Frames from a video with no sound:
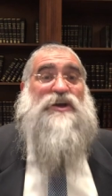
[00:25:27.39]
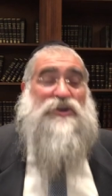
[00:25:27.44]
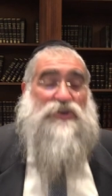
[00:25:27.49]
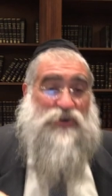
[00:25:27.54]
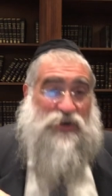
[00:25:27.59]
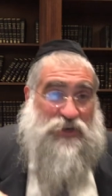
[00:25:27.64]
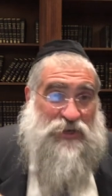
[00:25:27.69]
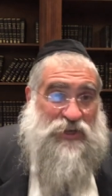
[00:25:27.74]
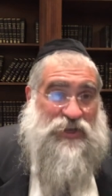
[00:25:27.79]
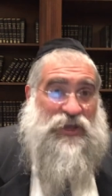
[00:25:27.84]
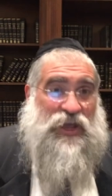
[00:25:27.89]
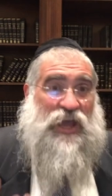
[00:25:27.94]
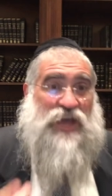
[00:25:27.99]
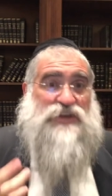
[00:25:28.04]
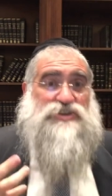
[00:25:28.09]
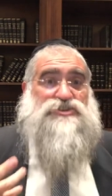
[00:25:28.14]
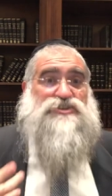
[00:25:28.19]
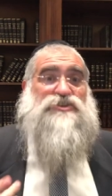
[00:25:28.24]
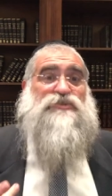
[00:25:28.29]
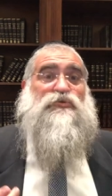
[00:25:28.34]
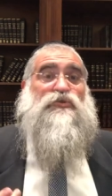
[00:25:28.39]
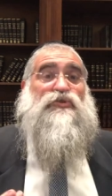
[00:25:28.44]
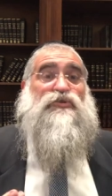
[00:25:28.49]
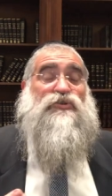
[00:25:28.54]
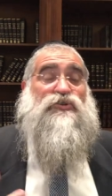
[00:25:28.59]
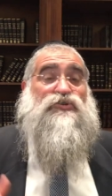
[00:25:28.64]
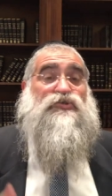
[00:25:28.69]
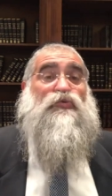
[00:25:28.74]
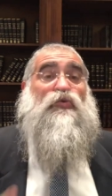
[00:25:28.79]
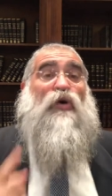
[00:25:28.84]
You can engage in the
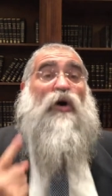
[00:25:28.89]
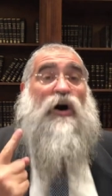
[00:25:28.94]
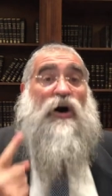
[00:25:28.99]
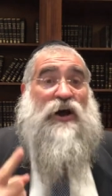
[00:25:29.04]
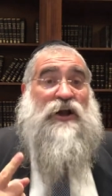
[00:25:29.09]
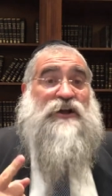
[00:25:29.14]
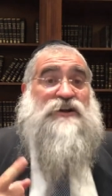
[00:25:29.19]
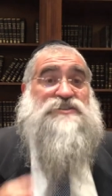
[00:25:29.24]
world. Why?